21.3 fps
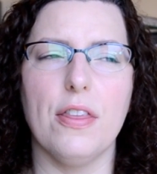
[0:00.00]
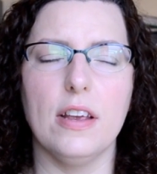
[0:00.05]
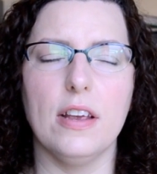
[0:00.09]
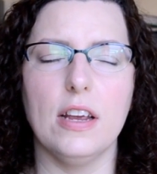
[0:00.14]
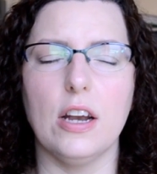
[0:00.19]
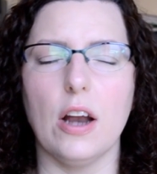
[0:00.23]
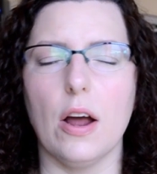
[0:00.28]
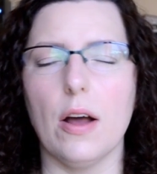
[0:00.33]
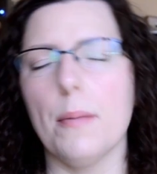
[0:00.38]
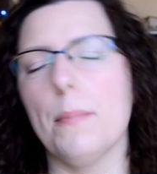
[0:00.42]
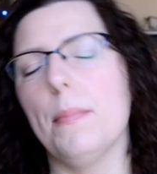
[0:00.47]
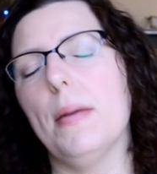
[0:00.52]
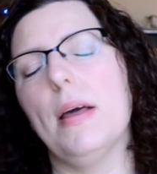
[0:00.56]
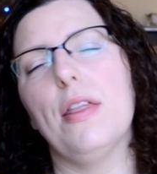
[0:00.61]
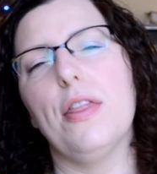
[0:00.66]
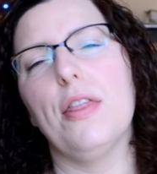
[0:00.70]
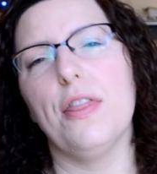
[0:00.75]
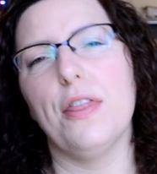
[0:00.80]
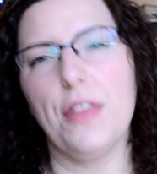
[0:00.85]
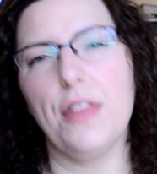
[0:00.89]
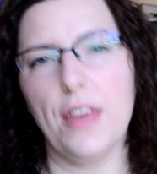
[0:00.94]
you know, a
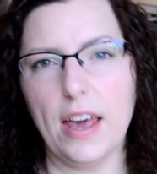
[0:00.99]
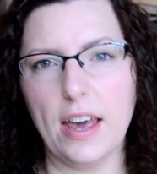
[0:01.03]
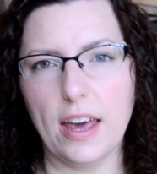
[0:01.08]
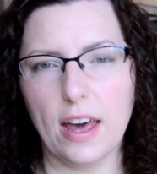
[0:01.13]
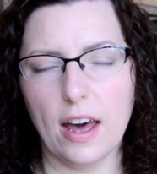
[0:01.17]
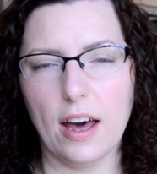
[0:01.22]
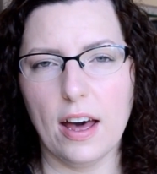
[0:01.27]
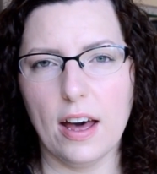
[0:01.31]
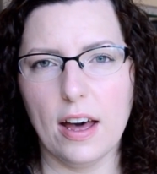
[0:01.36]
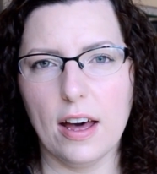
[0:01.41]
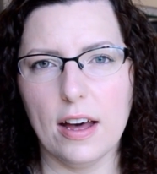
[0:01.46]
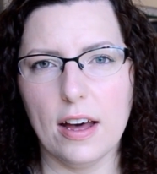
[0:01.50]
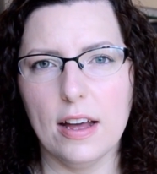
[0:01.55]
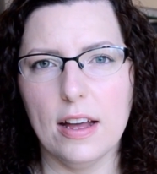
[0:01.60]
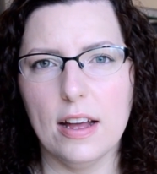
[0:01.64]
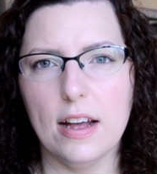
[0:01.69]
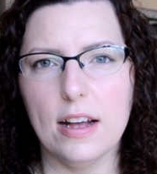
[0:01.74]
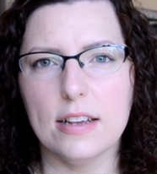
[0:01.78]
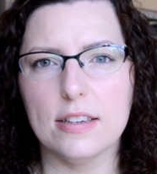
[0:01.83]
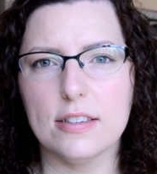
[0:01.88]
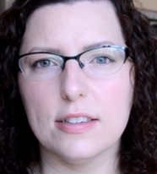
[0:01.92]
bit thicker.
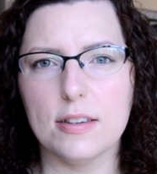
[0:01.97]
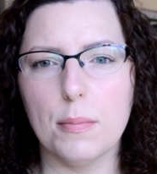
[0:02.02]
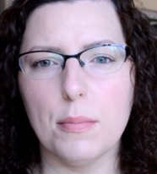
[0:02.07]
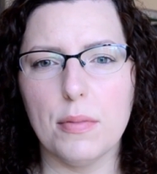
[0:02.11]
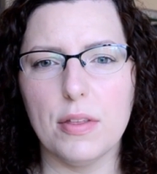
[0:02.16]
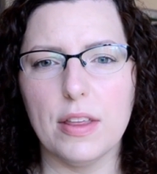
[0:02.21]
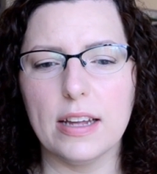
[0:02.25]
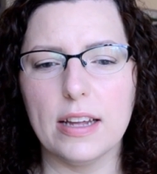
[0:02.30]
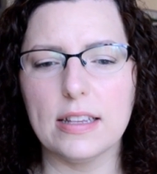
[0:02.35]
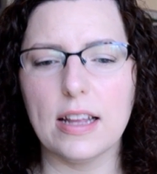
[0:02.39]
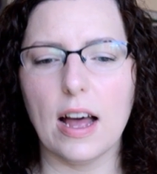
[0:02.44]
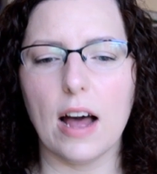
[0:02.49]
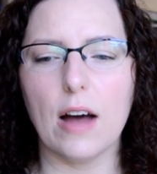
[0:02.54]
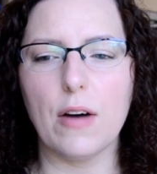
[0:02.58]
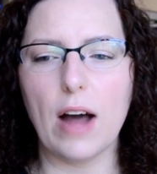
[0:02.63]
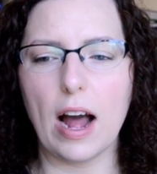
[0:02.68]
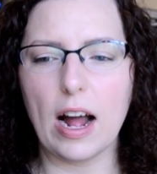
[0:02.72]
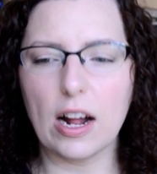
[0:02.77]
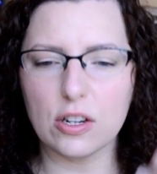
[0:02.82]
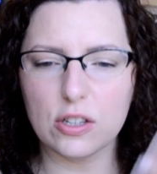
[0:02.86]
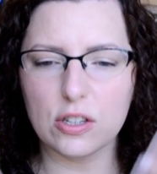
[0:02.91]
Something that
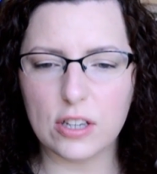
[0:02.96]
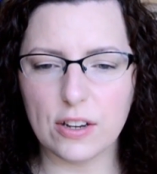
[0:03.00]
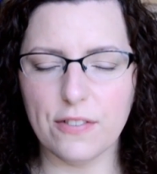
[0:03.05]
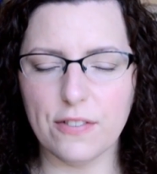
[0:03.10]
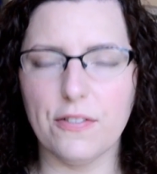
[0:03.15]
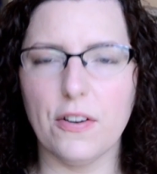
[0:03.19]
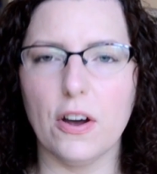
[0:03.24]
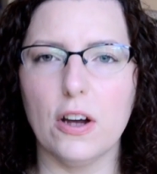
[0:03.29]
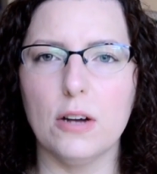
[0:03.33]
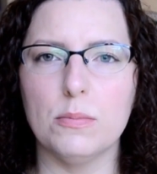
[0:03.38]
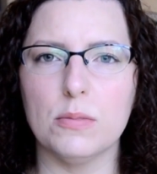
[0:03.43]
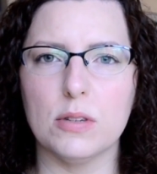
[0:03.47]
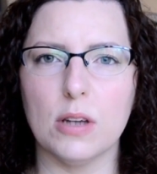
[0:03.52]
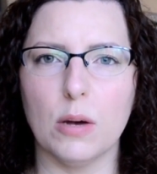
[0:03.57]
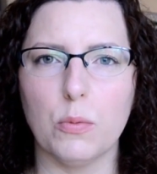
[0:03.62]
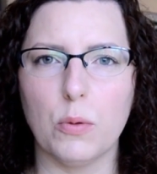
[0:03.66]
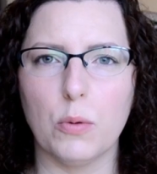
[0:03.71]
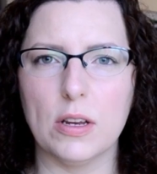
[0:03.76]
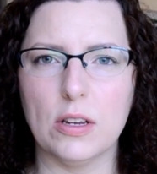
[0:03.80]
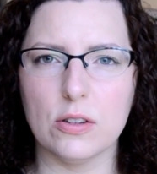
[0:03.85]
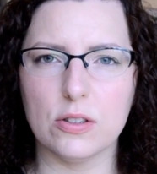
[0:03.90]
actually foams
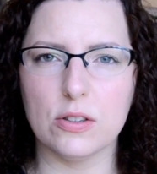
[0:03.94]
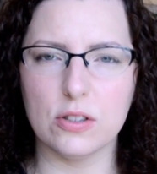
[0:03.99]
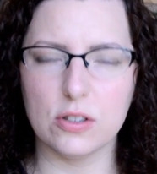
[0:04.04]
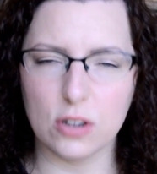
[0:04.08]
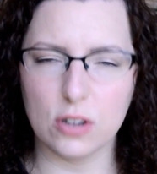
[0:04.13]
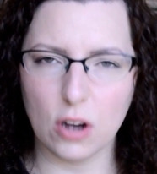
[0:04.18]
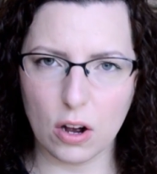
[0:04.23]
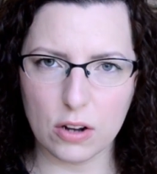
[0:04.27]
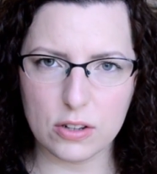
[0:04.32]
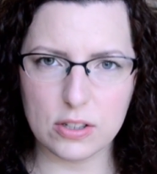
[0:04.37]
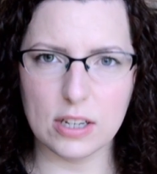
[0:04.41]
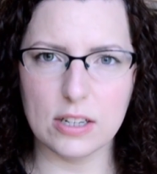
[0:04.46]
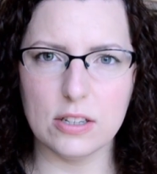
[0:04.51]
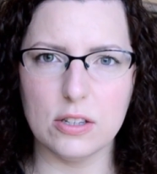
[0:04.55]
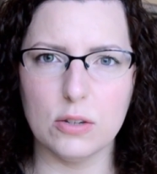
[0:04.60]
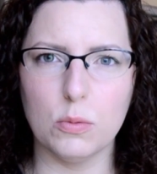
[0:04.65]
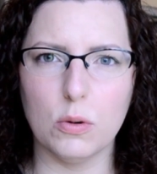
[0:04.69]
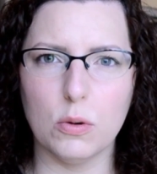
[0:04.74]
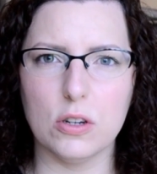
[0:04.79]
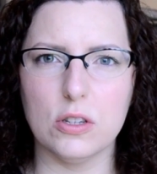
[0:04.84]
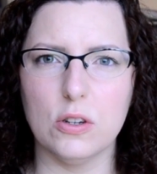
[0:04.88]
up when you're starting
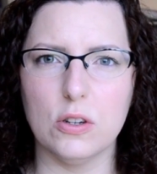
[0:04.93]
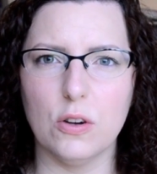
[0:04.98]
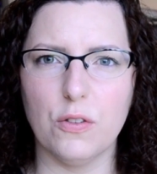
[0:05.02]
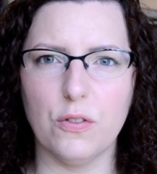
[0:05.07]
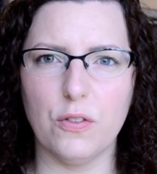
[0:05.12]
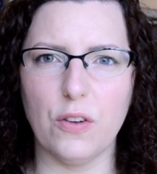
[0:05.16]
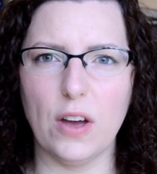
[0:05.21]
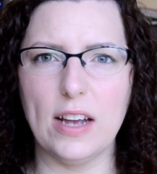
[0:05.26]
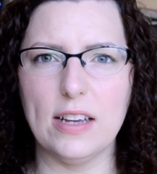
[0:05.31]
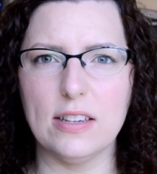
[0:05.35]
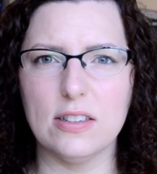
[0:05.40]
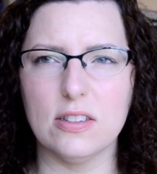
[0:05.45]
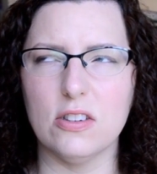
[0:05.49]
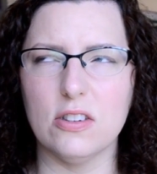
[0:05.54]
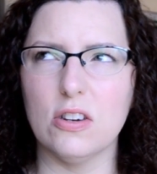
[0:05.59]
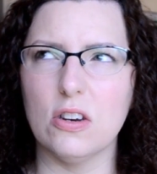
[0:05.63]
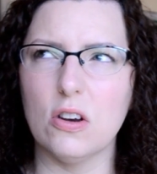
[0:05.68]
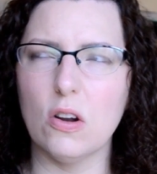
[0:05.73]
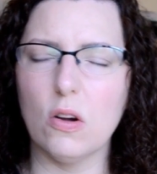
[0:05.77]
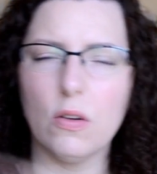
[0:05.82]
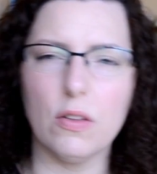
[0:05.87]
to wash your face,
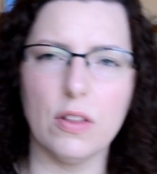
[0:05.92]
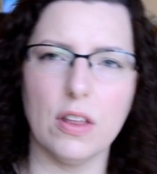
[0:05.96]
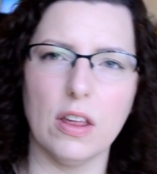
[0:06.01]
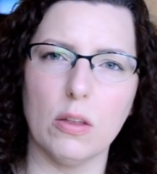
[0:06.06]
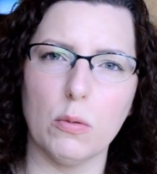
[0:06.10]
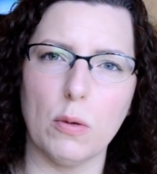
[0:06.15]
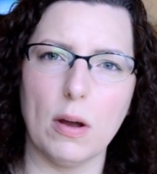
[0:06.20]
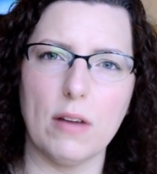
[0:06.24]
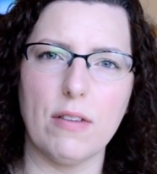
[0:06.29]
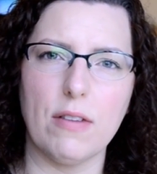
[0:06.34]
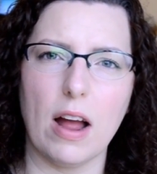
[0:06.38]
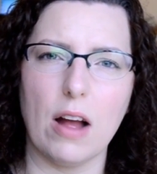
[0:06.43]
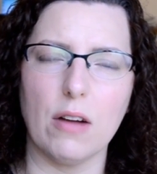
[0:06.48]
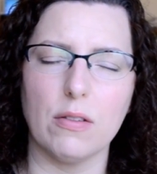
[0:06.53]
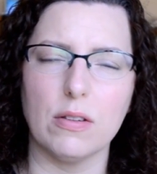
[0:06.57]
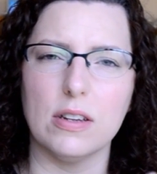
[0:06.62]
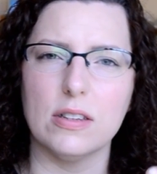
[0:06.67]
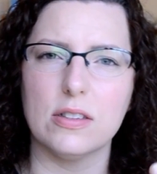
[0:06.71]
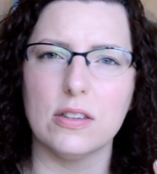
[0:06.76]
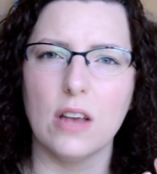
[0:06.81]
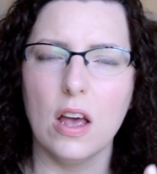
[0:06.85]
not the other way
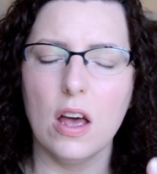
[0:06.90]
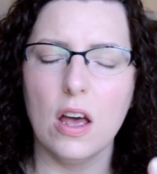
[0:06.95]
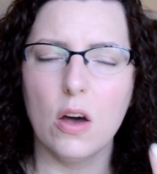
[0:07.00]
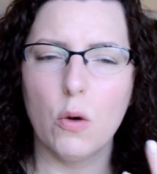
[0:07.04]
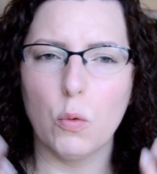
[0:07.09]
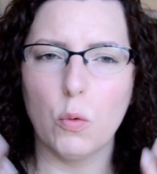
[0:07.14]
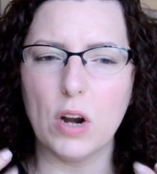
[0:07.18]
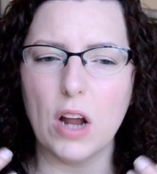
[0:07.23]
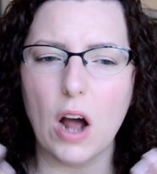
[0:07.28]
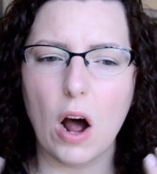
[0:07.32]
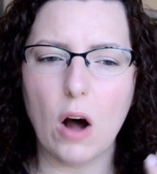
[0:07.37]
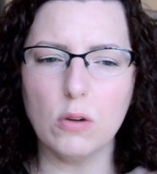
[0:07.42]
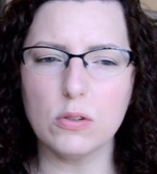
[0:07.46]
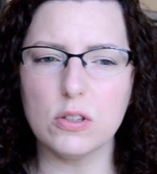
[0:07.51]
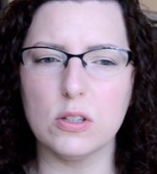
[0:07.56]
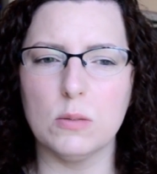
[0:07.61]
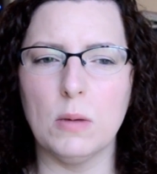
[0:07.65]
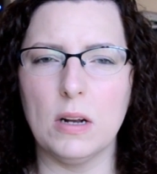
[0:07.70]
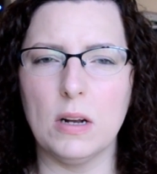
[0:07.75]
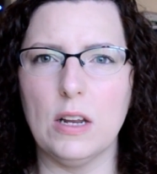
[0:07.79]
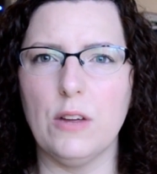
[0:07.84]
around, because what it
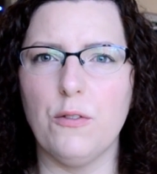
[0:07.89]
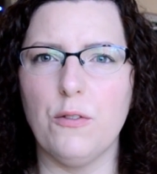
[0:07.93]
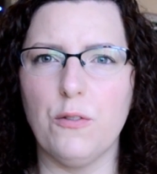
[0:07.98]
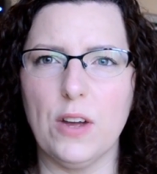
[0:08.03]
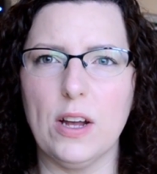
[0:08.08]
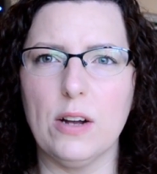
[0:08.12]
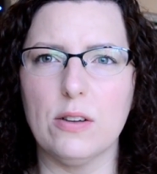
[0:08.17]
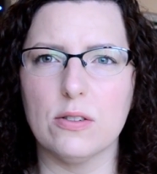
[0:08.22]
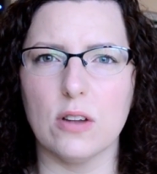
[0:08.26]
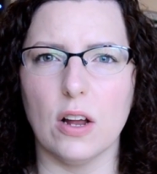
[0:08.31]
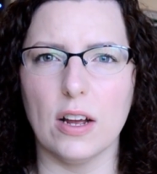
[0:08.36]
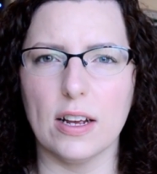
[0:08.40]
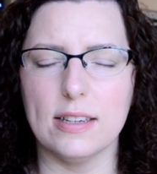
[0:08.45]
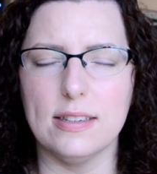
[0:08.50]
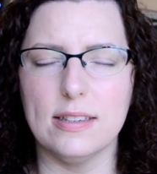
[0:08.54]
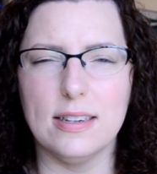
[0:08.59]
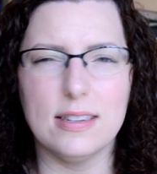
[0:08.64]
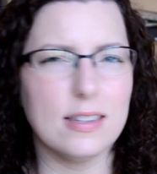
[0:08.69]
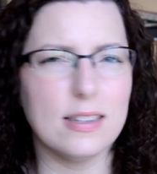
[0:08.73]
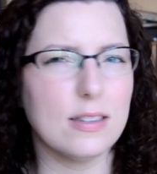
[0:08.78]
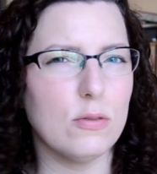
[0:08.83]
ultimately feels like
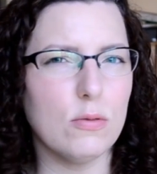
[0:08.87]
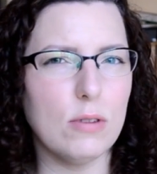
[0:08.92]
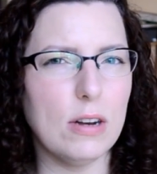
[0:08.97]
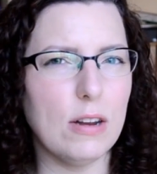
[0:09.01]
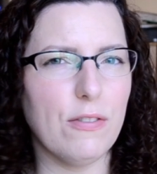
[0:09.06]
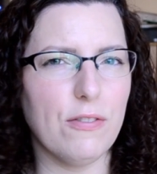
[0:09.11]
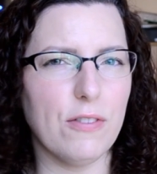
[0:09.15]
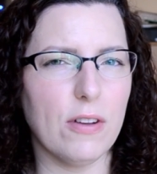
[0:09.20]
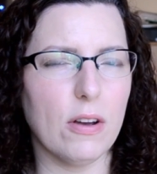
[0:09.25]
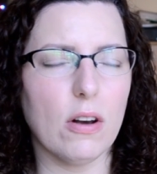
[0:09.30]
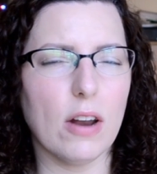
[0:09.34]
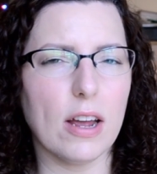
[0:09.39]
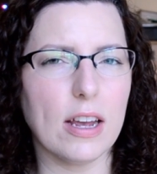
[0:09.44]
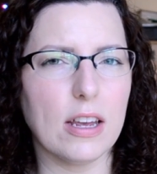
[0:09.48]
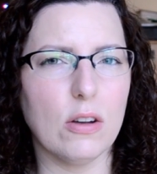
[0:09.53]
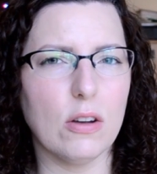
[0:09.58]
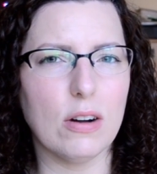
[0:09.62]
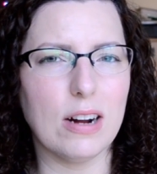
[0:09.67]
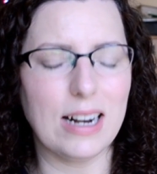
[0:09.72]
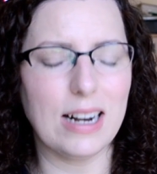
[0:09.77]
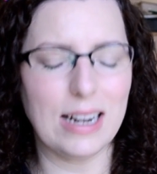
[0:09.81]
is it doesn't really feel
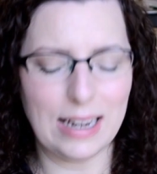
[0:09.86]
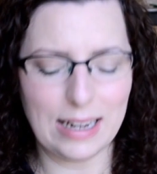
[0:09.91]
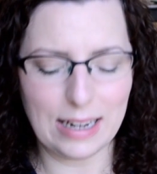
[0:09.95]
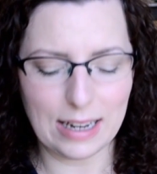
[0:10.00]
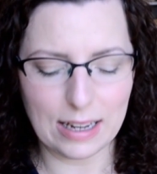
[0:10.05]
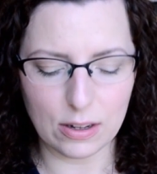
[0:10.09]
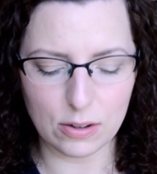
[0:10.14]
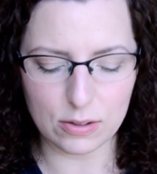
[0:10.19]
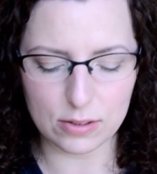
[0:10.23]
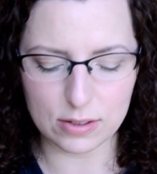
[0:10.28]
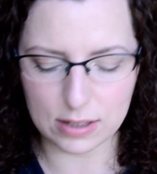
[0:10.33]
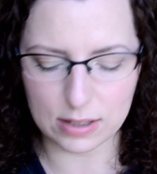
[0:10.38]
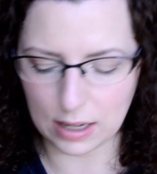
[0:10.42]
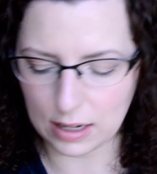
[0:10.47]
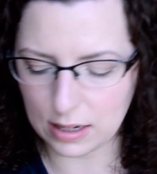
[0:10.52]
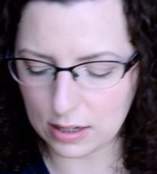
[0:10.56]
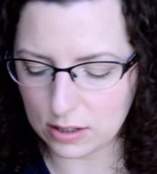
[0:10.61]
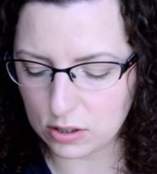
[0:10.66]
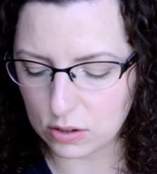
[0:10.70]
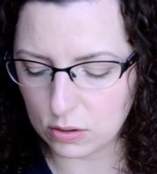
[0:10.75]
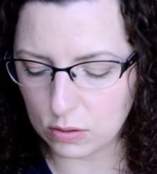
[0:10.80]
like you're cleaning your
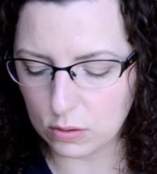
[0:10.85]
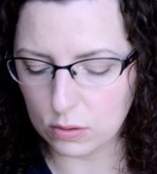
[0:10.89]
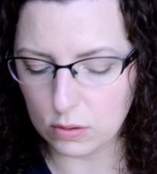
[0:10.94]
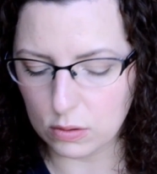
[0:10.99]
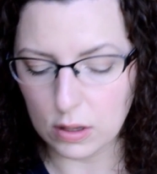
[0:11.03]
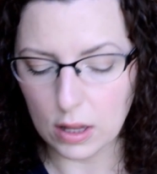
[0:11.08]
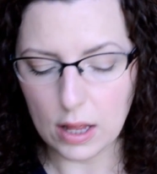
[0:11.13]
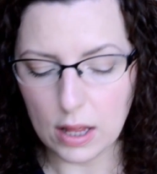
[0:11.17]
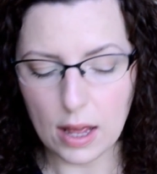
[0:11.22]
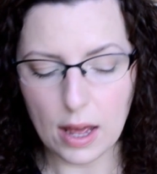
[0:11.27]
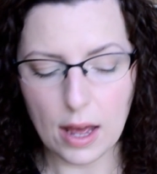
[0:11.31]
skin at all.